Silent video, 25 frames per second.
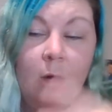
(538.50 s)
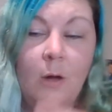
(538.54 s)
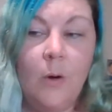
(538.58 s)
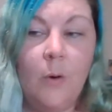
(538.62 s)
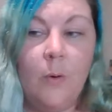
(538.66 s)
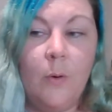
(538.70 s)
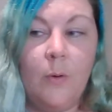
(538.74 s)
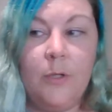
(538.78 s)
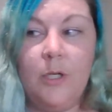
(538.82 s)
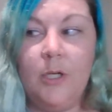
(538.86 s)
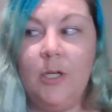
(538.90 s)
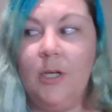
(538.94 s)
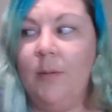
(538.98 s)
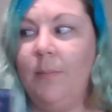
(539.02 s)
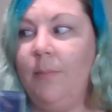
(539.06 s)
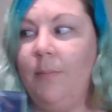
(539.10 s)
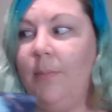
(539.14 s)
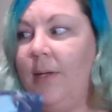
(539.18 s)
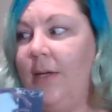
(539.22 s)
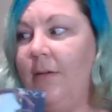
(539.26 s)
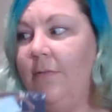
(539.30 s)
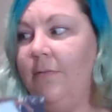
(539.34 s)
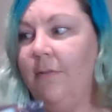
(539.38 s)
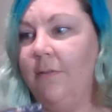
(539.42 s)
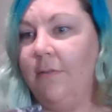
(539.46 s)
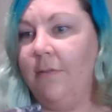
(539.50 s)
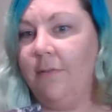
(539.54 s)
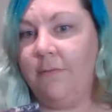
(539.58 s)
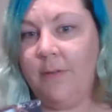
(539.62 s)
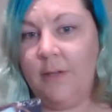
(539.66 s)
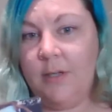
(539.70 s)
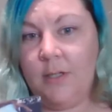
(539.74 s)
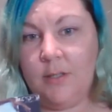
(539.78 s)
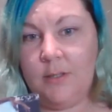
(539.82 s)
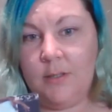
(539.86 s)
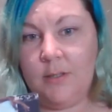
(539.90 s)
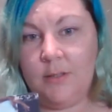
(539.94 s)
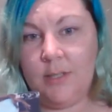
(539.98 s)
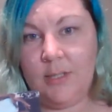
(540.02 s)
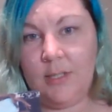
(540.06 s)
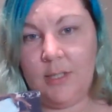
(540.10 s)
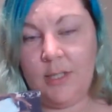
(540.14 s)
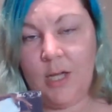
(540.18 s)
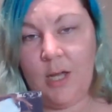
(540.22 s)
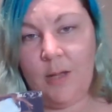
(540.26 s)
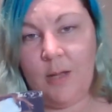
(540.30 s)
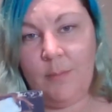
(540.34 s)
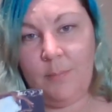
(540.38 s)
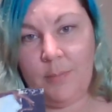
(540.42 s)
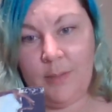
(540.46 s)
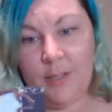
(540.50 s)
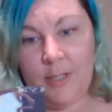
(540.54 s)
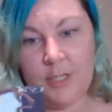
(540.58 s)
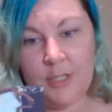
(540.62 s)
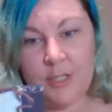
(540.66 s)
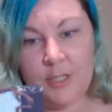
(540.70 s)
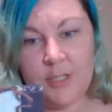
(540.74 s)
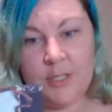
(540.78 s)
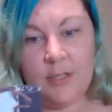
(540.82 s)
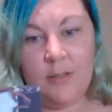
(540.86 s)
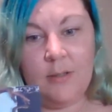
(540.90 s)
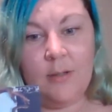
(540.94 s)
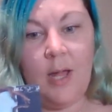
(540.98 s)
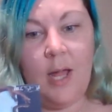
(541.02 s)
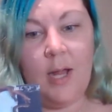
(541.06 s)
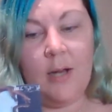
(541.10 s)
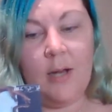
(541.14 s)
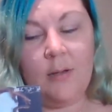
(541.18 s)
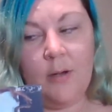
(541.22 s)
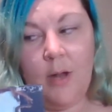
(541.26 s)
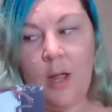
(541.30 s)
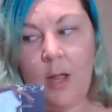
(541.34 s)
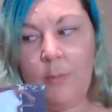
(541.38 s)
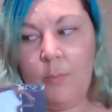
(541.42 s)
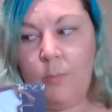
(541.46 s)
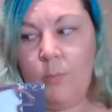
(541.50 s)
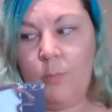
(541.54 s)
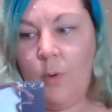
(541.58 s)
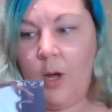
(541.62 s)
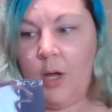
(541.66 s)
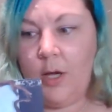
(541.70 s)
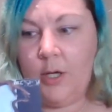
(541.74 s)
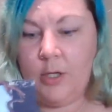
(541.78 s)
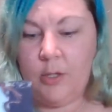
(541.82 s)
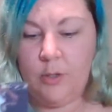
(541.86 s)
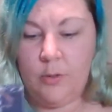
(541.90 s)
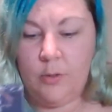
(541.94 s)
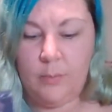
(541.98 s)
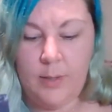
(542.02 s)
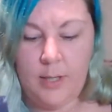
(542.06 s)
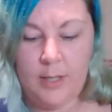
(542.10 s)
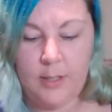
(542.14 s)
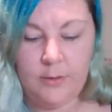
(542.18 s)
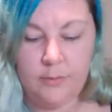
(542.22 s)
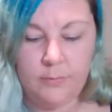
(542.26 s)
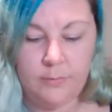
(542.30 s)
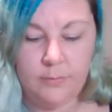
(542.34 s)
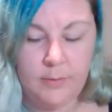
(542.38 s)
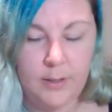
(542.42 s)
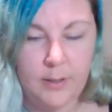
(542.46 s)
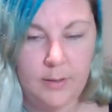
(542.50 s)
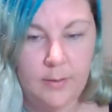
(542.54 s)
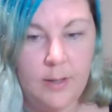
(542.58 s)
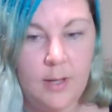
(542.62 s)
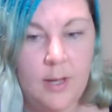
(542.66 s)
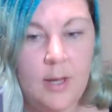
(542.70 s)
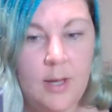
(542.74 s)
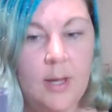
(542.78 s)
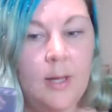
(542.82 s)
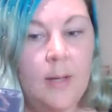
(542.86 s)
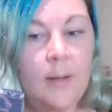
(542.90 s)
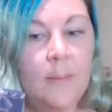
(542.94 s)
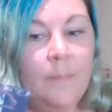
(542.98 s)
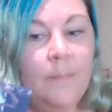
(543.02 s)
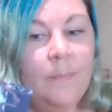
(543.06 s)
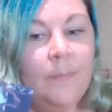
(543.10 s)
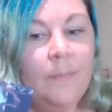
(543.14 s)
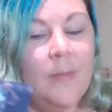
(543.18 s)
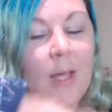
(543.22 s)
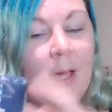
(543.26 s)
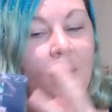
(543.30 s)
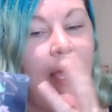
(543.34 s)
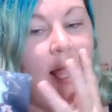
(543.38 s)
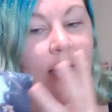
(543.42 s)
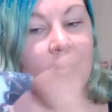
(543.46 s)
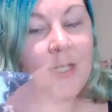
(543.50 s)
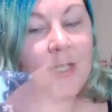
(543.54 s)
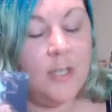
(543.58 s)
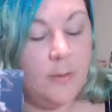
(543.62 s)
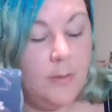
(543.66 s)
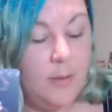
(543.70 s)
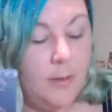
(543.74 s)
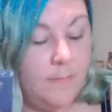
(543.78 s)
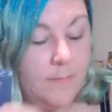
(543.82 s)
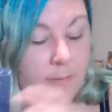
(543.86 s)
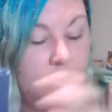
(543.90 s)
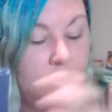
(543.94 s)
or you can be fulfilled and accomplished and work your way through. I don't know if